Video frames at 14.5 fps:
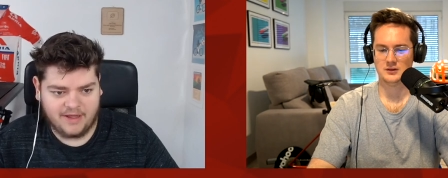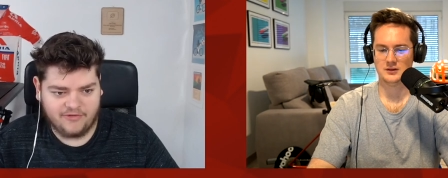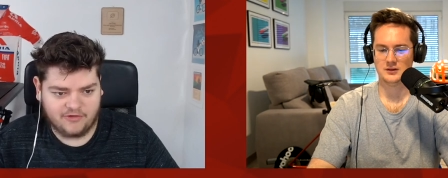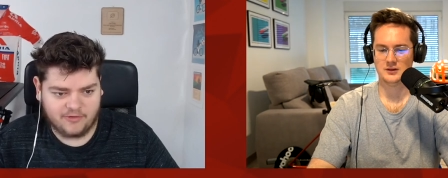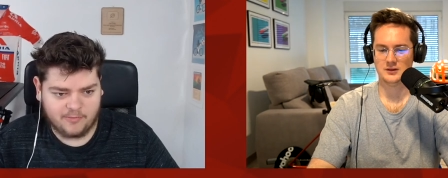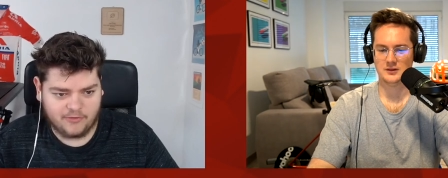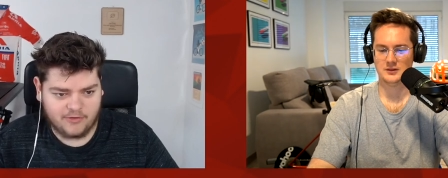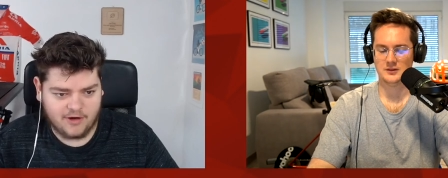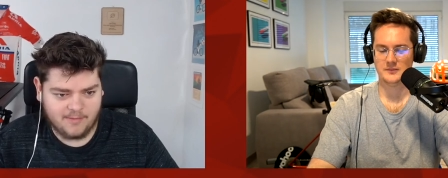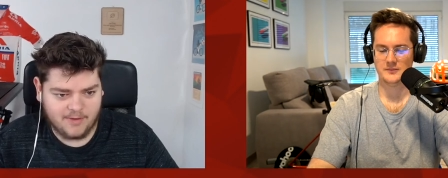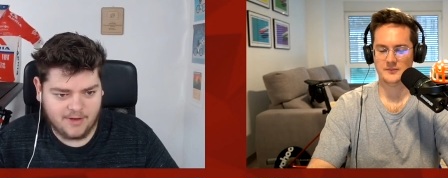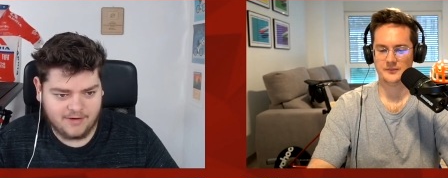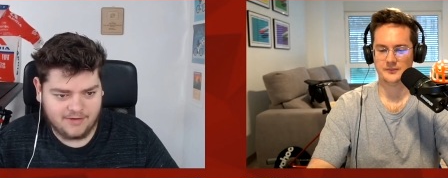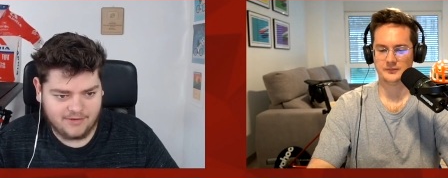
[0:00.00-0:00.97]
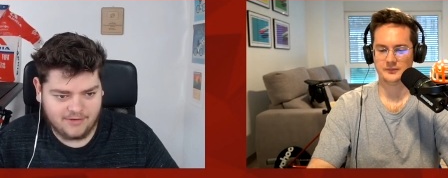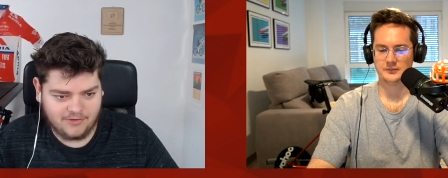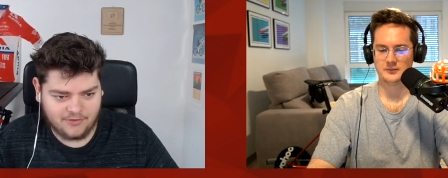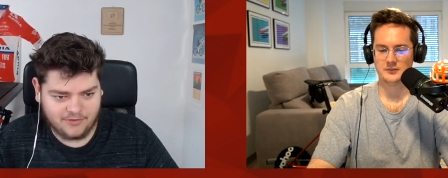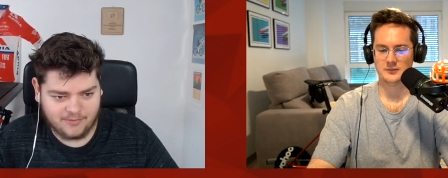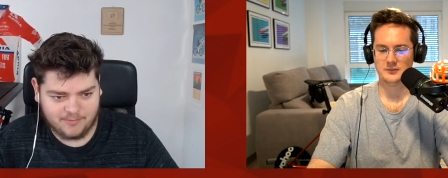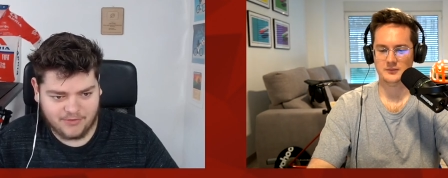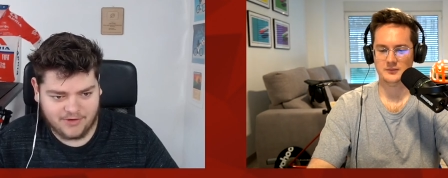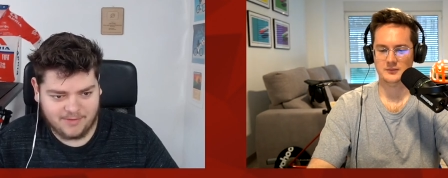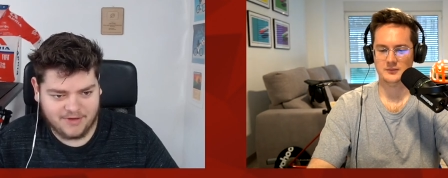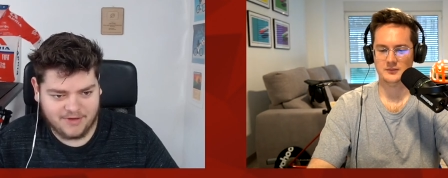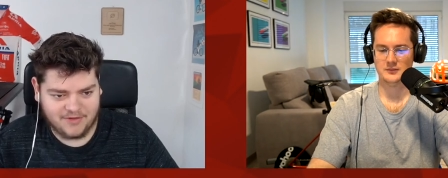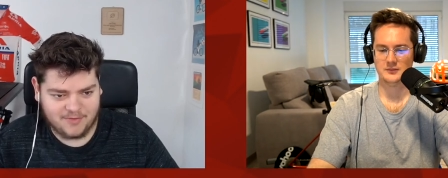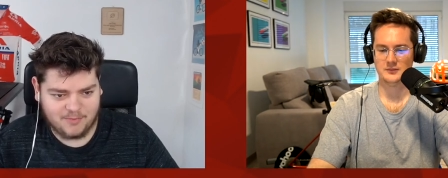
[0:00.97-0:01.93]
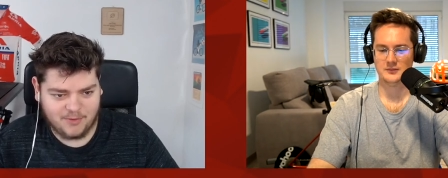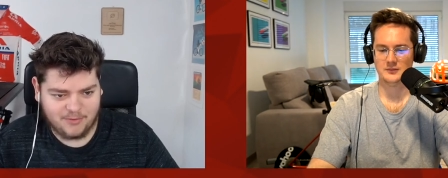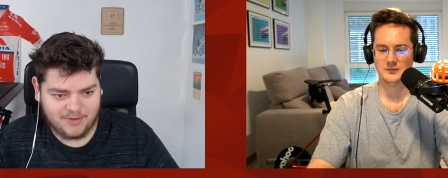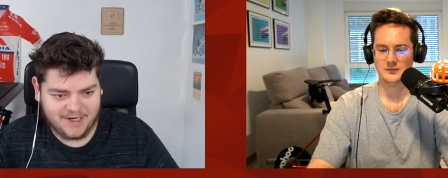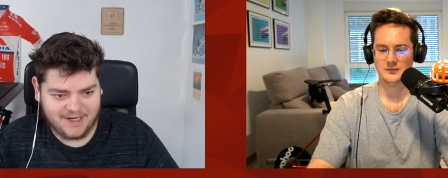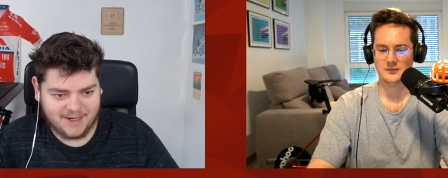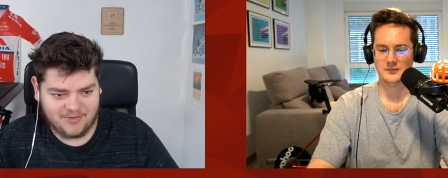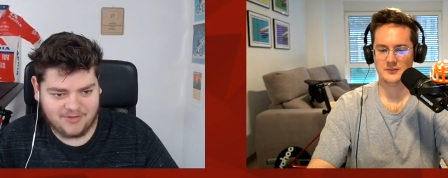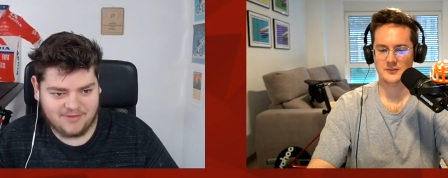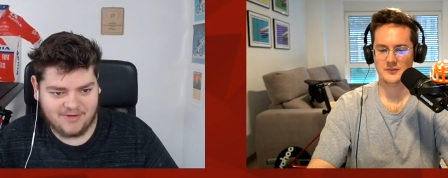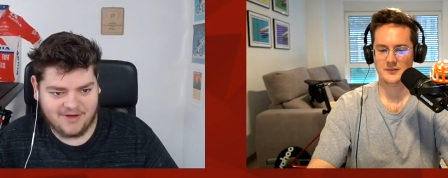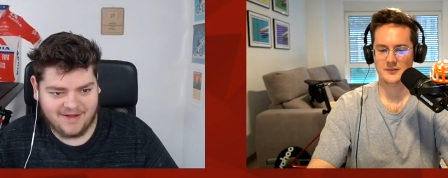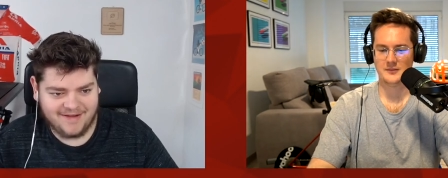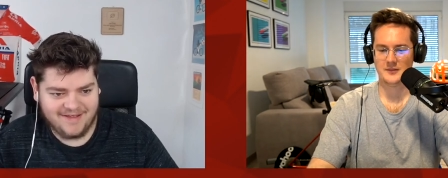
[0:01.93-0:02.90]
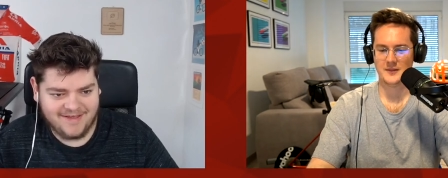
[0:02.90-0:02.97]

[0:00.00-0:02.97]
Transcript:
Speaker 1: Planterpura. But you're putting me on the spot when it comes to my